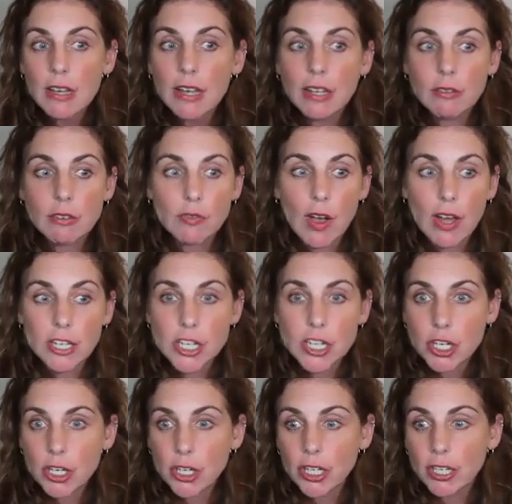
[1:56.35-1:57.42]
He was
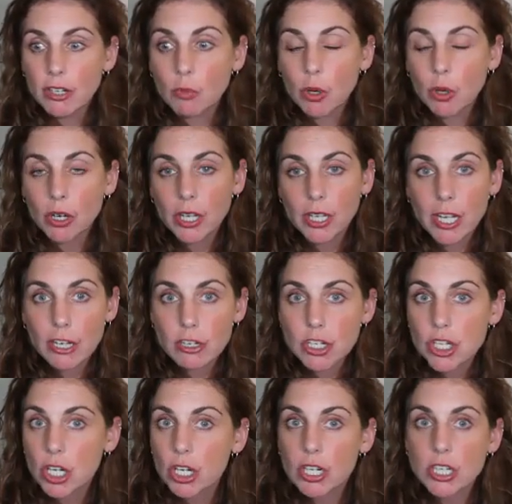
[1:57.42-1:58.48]
volunteering and working at
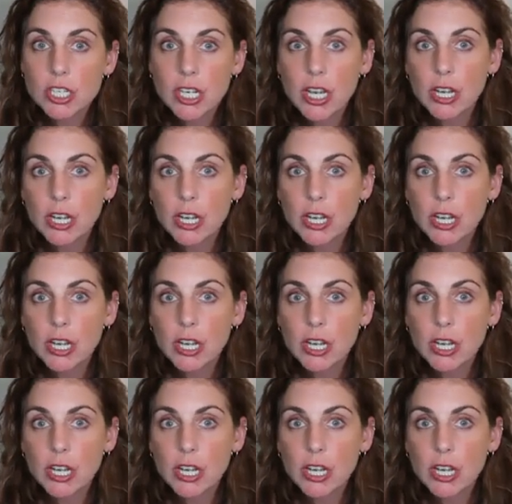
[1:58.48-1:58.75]
church.